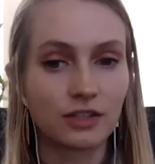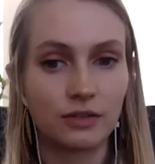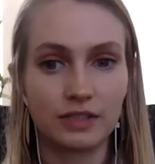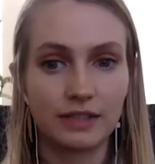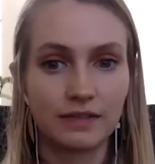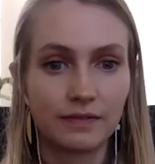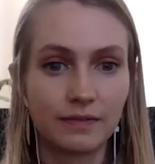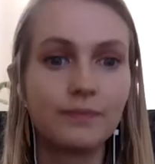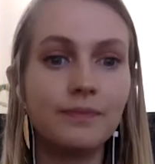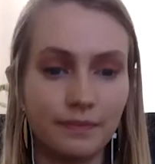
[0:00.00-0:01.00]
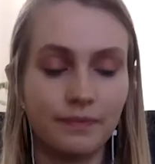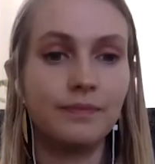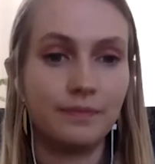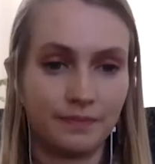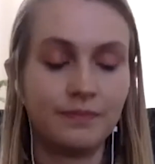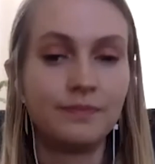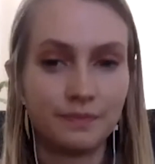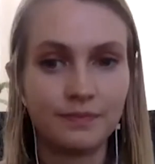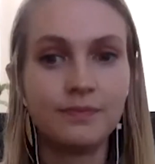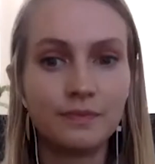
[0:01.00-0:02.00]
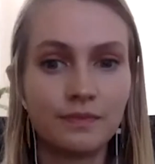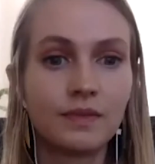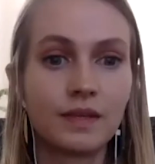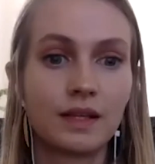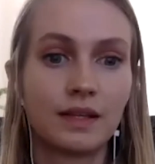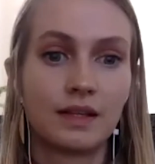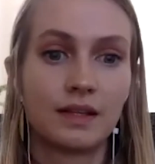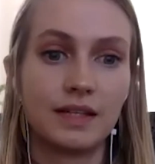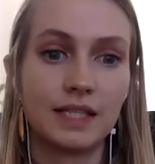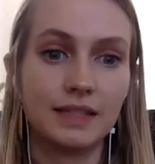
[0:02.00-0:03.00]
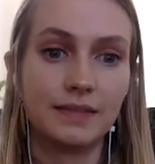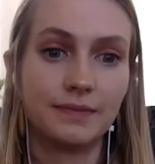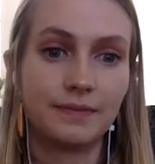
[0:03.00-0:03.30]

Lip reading: But yeah, it's an important thing to emphasize. So I'm glad you brought it up.